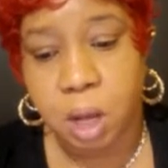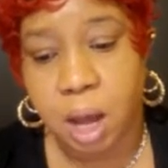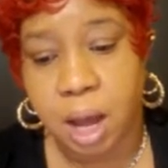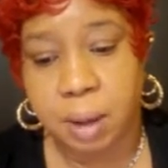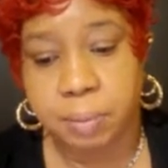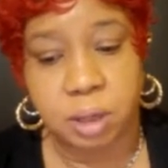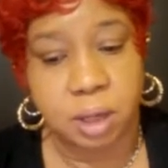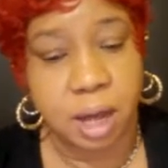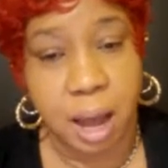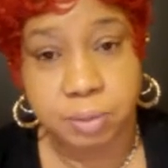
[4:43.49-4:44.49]

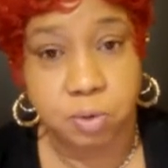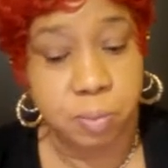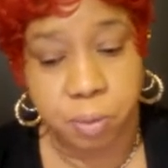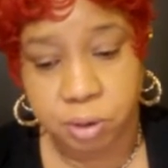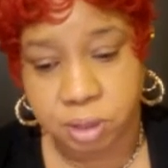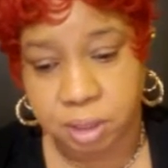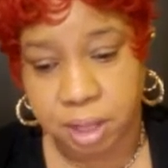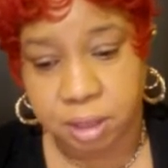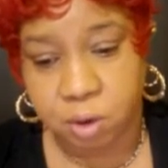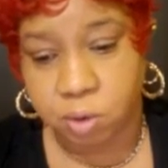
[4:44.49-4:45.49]
The cops reported
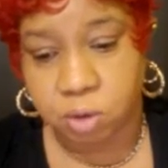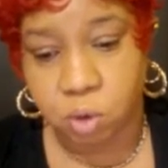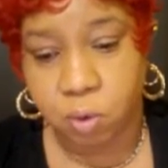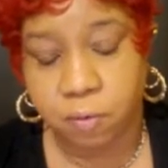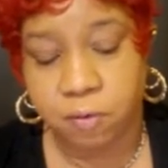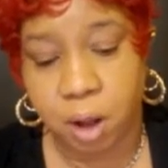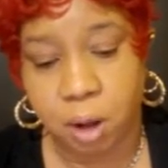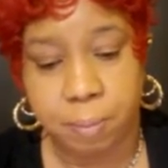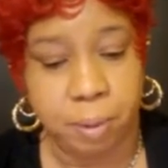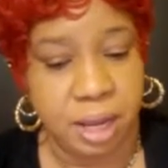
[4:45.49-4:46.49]
that there was no
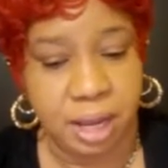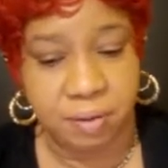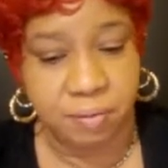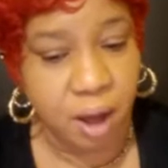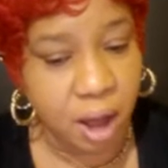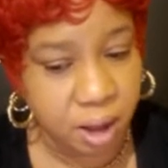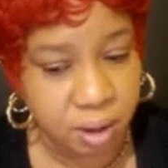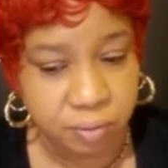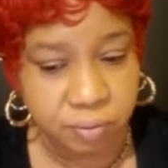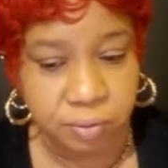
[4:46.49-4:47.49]
foul play
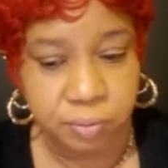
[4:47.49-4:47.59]
involved,